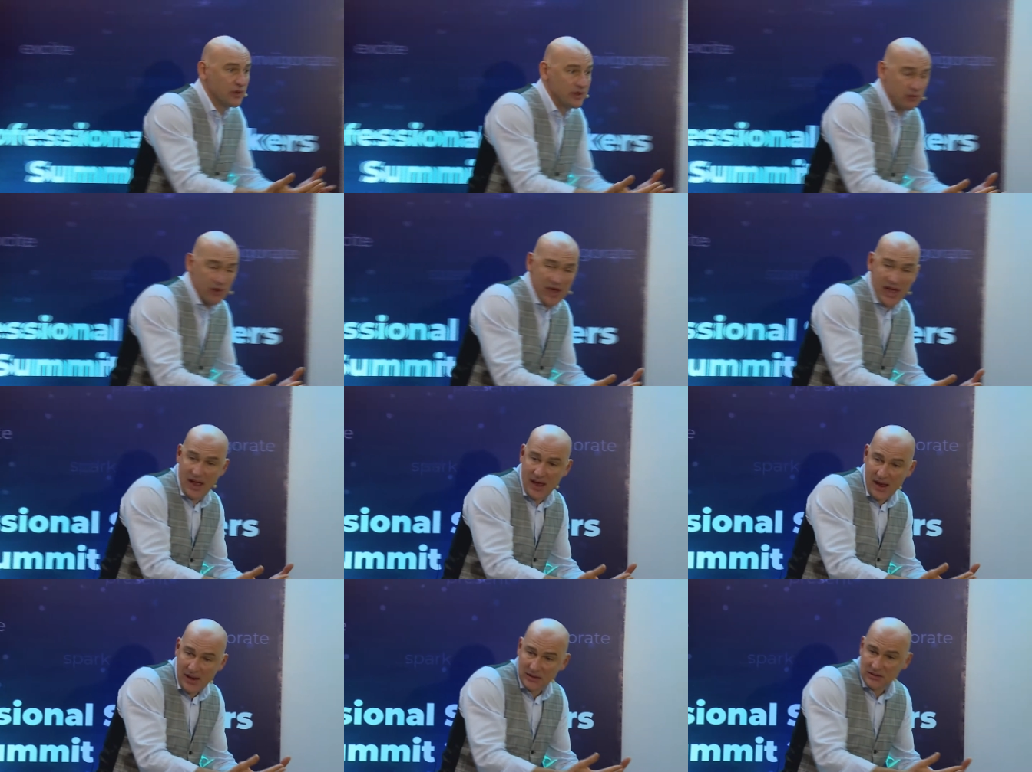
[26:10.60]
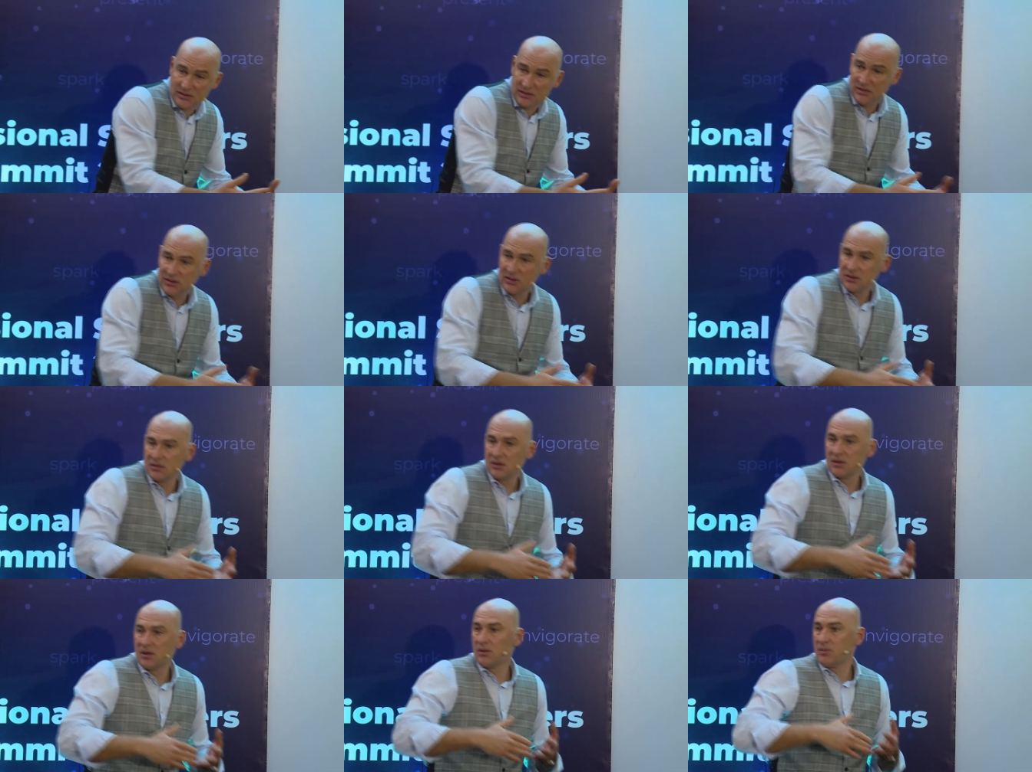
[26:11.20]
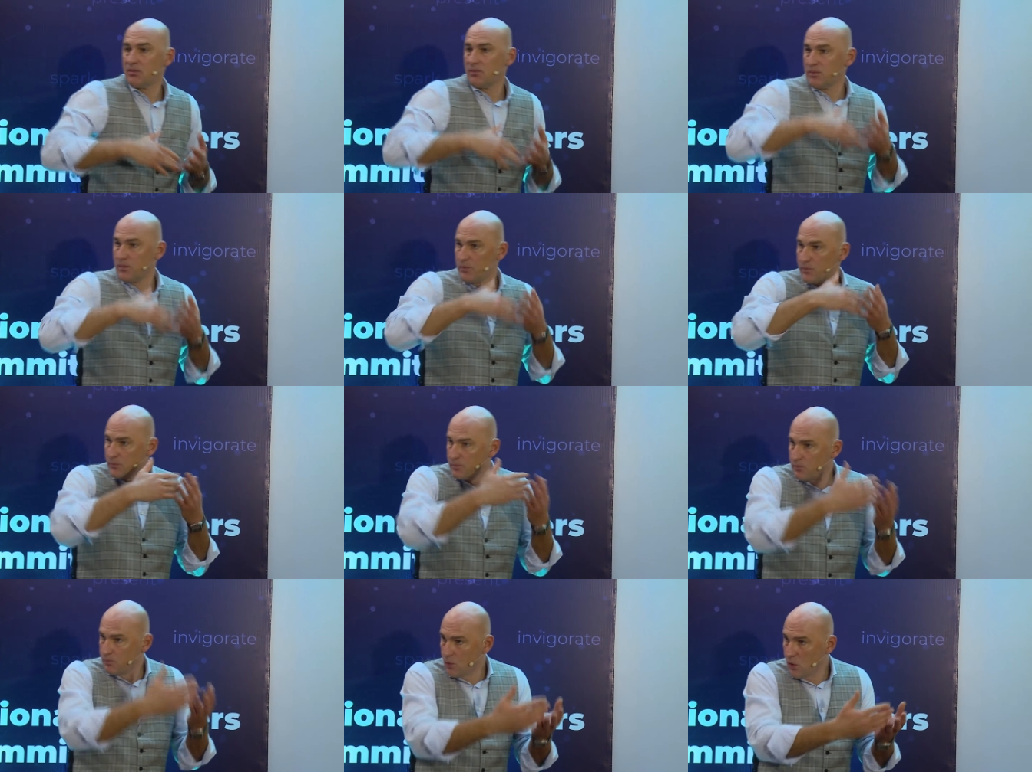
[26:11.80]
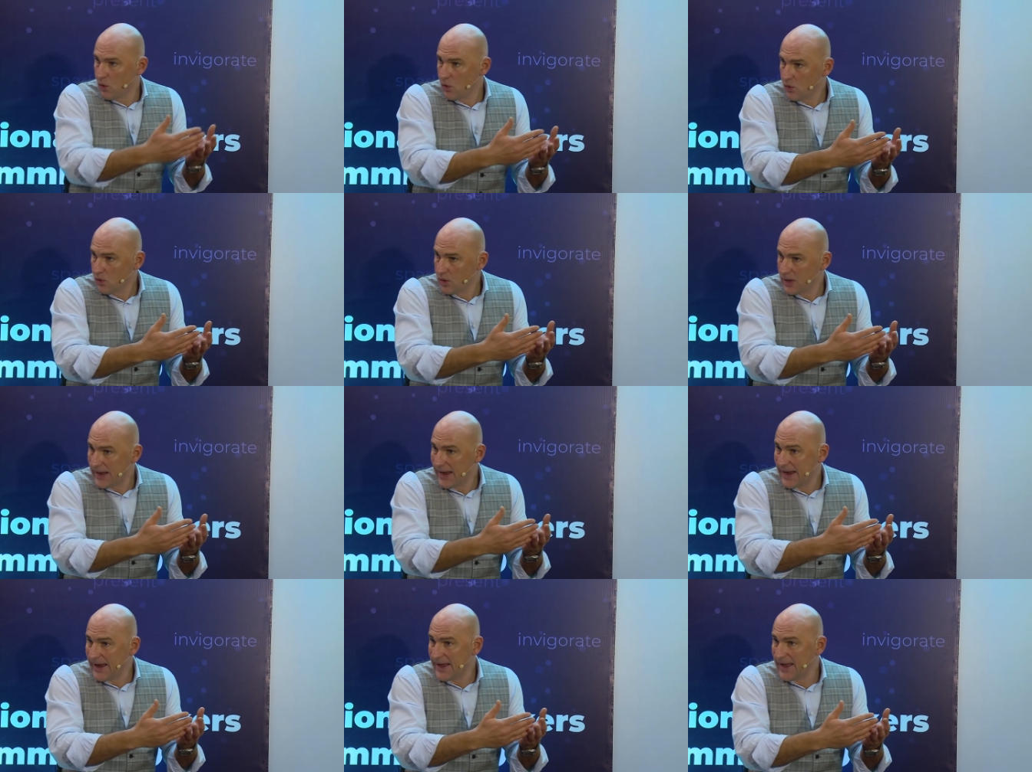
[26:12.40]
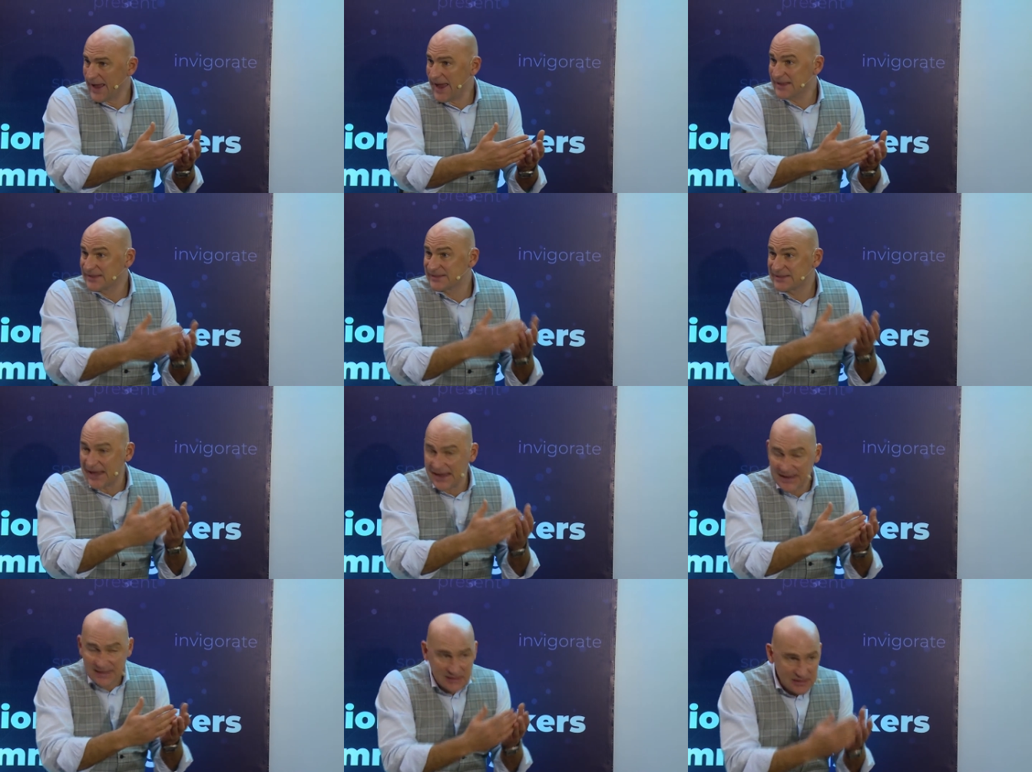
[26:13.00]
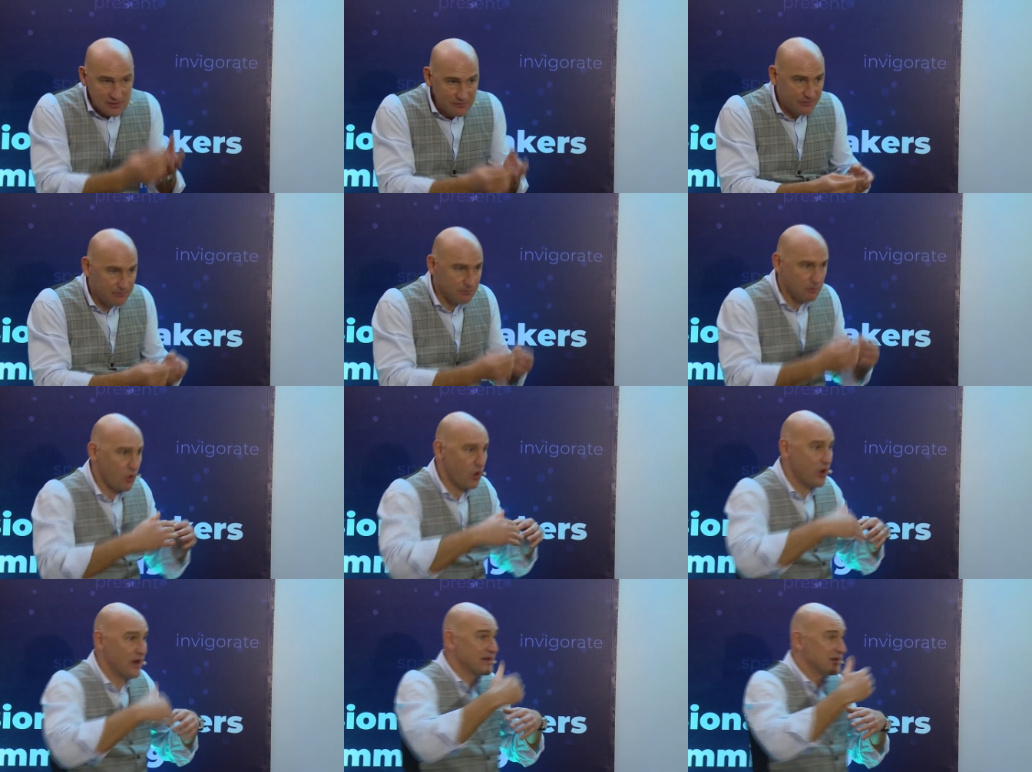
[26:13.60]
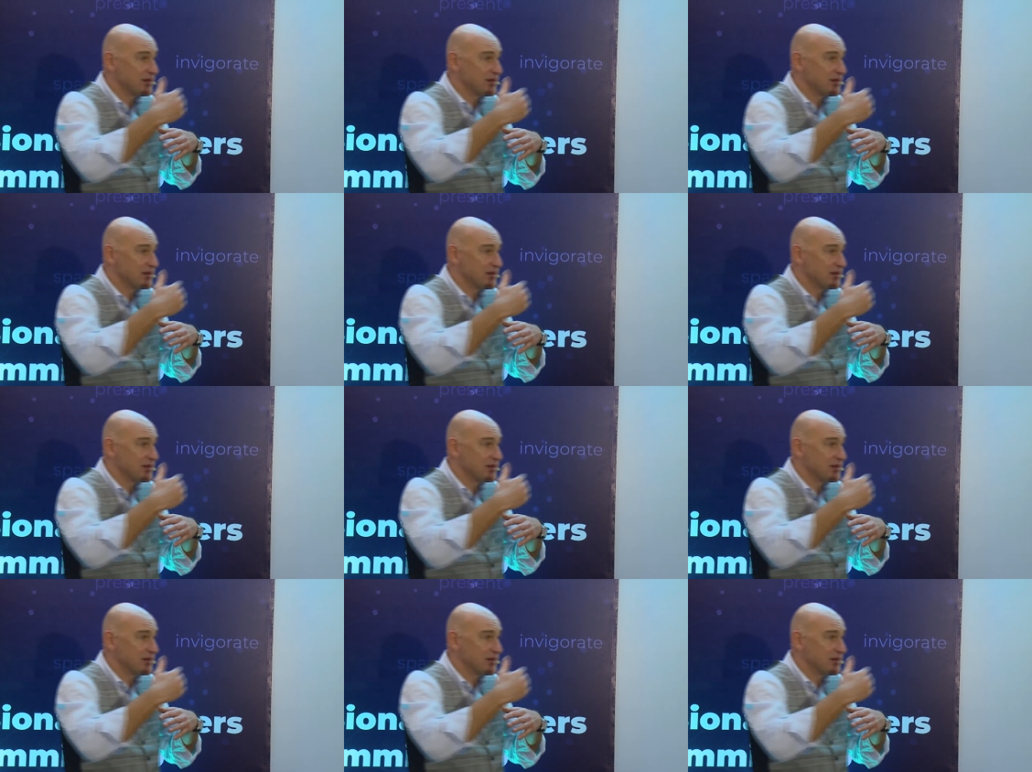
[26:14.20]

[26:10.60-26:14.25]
when we act, more attentive, more